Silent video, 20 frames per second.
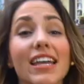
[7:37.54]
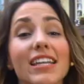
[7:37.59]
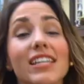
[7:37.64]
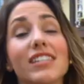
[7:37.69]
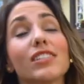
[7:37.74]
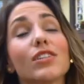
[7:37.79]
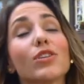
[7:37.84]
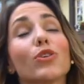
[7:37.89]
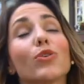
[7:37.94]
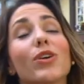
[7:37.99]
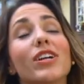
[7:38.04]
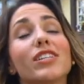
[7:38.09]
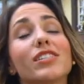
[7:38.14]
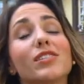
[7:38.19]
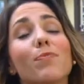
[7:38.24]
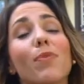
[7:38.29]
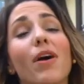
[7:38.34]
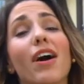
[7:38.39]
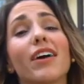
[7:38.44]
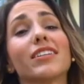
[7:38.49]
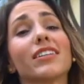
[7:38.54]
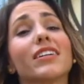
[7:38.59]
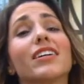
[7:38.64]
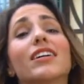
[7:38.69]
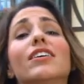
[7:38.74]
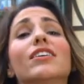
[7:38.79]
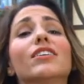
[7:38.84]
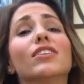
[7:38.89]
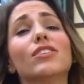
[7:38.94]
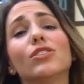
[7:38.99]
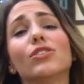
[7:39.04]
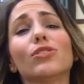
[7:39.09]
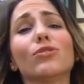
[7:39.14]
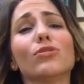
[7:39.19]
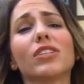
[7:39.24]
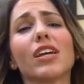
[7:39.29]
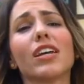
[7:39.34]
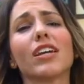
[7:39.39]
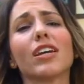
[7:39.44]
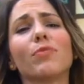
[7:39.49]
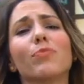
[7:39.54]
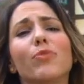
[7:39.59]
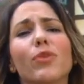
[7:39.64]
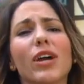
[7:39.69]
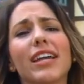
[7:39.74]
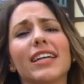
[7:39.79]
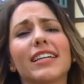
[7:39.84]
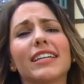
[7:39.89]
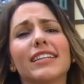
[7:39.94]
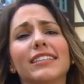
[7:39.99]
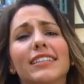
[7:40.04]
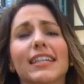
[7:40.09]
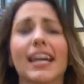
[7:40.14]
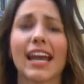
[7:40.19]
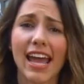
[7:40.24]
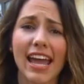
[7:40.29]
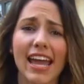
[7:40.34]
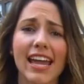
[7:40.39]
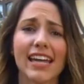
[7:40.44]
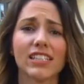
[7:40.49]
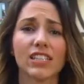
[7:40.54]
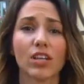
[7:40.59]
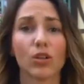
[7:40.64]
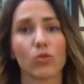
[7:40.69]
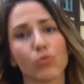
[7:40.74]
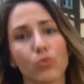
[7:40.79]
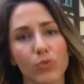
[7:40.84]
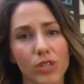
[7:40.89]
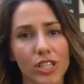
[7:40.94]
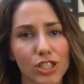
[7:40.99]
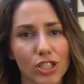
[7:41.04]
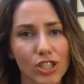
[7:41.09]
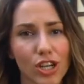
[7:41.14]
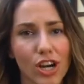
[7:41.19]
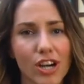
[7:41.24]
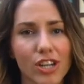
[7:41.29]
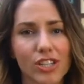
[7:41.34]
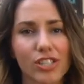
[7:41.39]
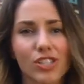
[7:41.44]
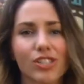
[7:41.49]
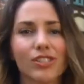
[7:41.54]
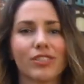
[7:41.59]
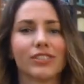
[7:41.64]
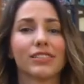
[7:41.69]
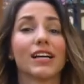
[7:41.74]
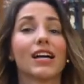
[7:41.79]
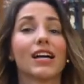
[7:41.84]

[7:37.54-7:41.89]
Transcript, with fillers: and it's a great spot to take a break and recharge,